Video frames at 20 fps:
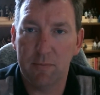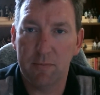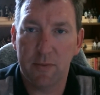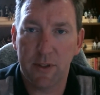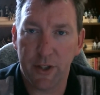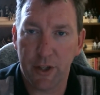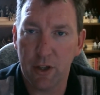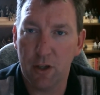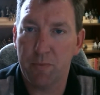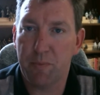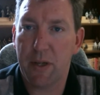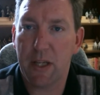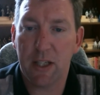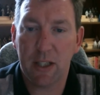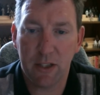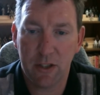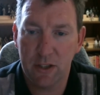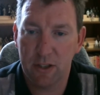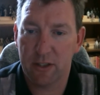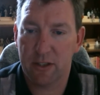
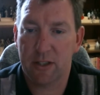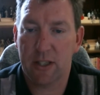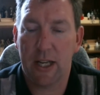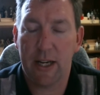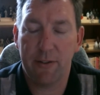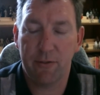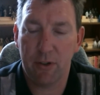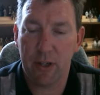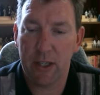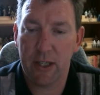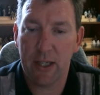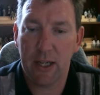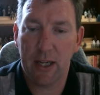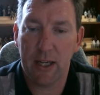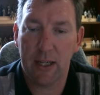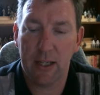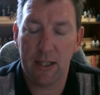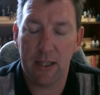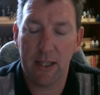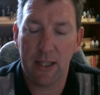European slavery,
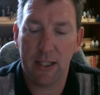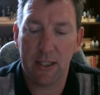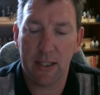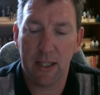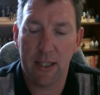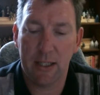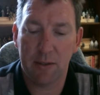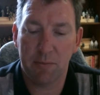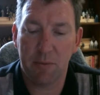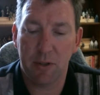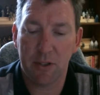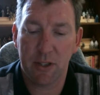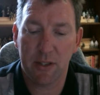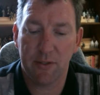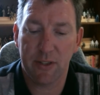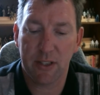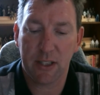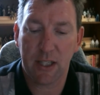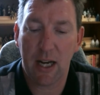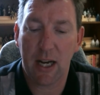as most
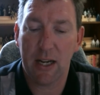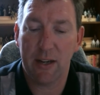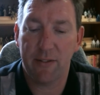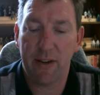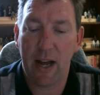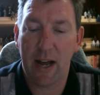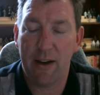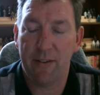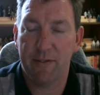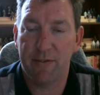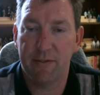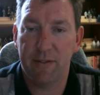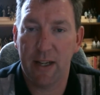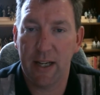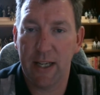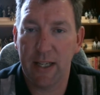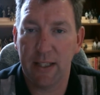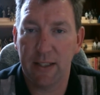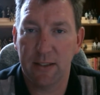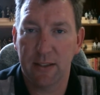of us kind of have
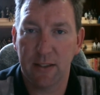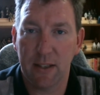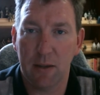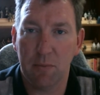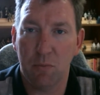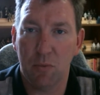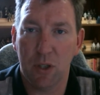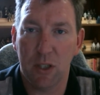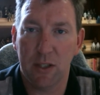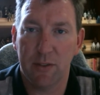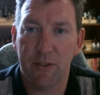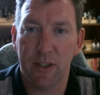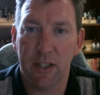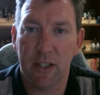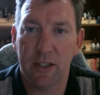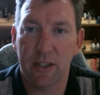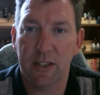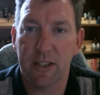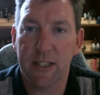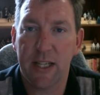a somewhat of an
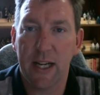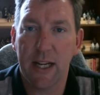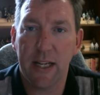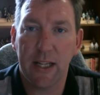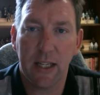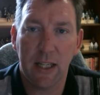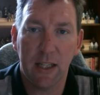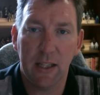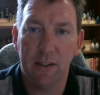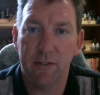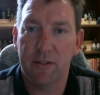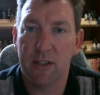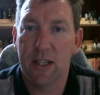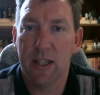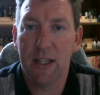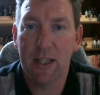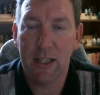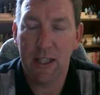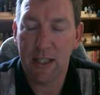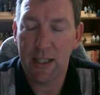understanding of,
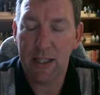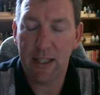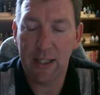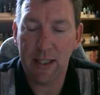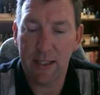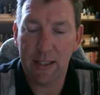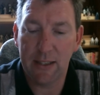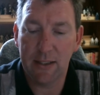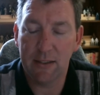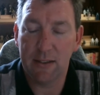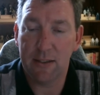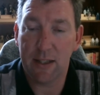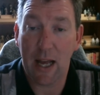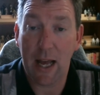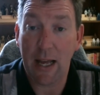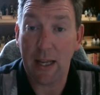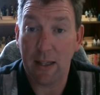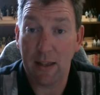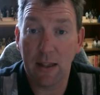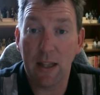is
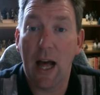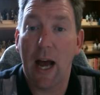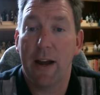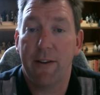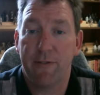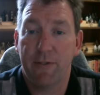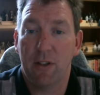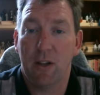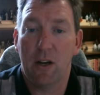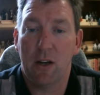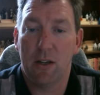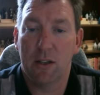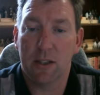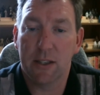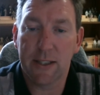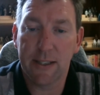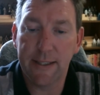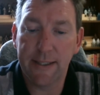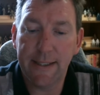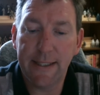a lifelong
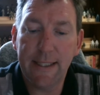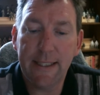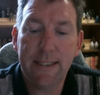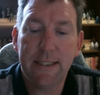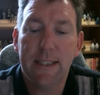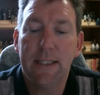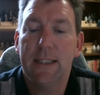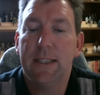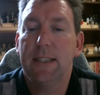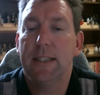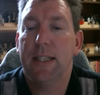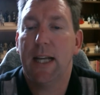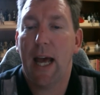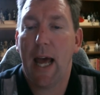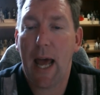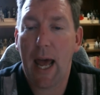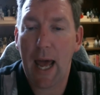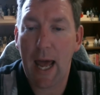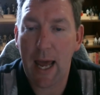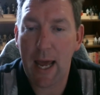condition,
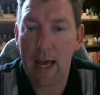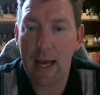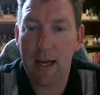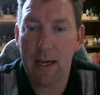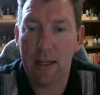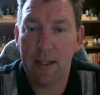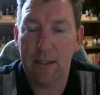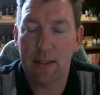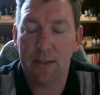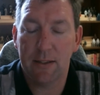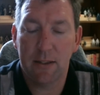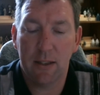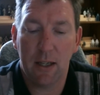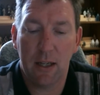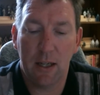and